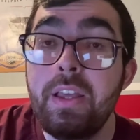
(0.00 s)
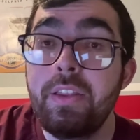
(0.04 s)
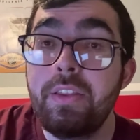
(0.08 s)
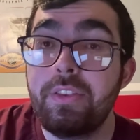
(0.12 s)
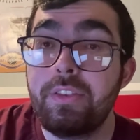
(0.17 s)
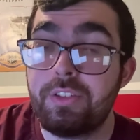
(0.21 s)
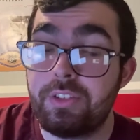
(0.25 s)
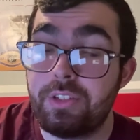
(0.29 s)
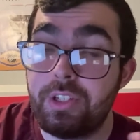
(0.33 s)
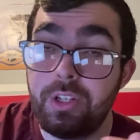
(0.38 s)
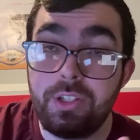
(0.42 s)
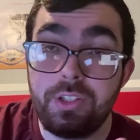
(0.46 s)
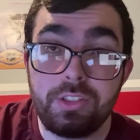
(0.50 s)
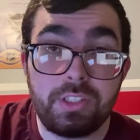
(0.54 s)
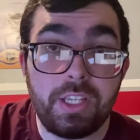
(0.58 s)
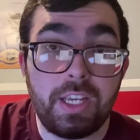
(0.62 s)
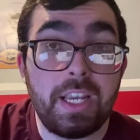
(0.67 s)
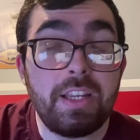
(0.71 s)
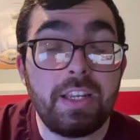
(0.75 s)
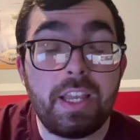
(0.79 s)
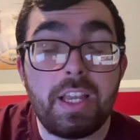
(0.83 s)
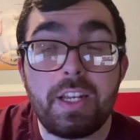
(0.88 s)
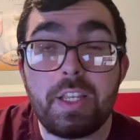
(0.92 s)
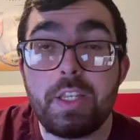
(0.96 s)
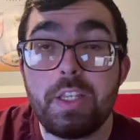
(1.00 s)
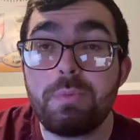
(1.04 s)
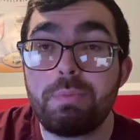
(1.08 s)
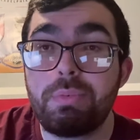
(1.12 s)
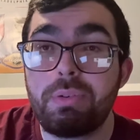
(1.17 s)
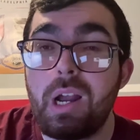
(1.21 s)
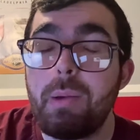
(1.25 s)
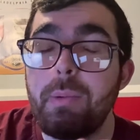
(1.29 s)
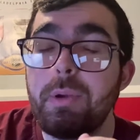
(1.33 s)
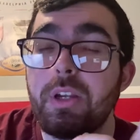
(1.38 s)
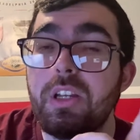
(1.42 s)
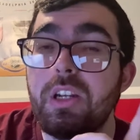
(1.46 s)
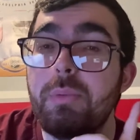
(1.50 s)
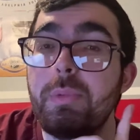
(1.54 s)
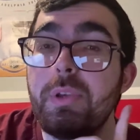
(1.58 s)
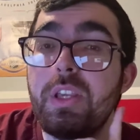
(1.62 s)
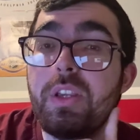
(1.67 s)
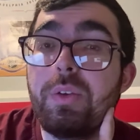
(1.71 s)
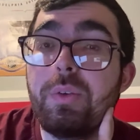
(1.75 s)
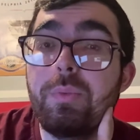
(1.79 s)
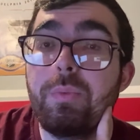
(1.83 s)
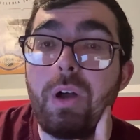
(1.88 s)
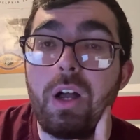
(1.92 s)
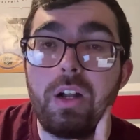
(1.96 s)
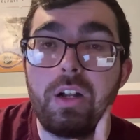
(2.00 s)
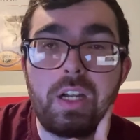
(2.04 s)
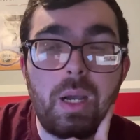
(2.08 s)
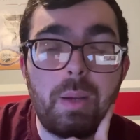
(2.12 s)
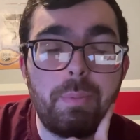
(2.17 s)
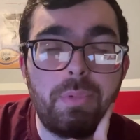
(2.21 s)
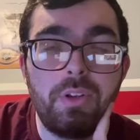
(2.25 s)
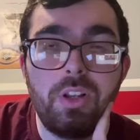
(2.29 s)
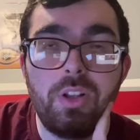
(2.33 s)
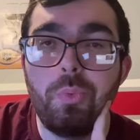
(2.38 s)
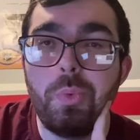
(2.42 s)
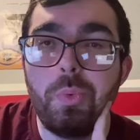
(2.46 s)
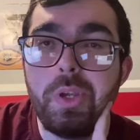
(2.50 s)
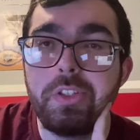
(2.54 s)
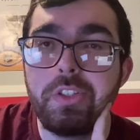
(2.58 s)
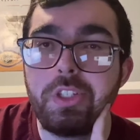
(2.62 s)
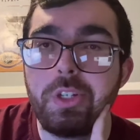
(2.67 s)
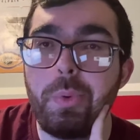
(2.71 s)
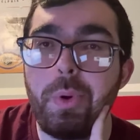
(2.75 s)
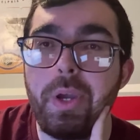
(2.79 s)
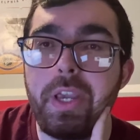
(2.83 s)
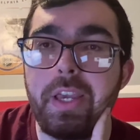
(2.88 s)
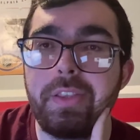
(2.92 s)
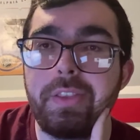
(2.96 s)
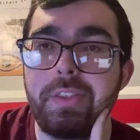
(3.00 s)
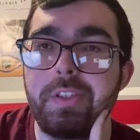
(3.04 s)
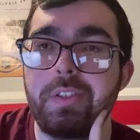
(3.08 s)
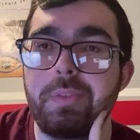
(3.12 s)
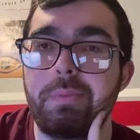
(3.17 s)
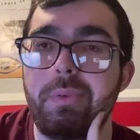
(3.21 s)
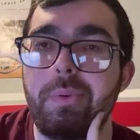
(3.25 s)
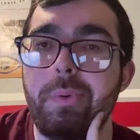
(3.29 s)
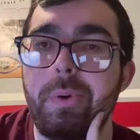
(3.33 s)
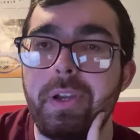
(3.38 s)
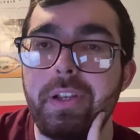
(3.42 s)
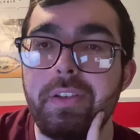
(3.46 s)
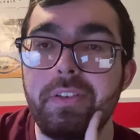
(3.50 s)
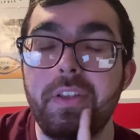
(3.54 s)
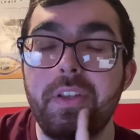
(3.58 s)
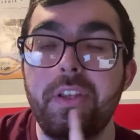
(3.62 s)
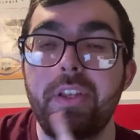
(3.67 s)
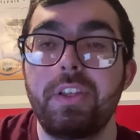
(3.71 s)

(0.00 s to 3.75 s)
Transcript: still saying that he's probably going to be a couple of weeks away at this point.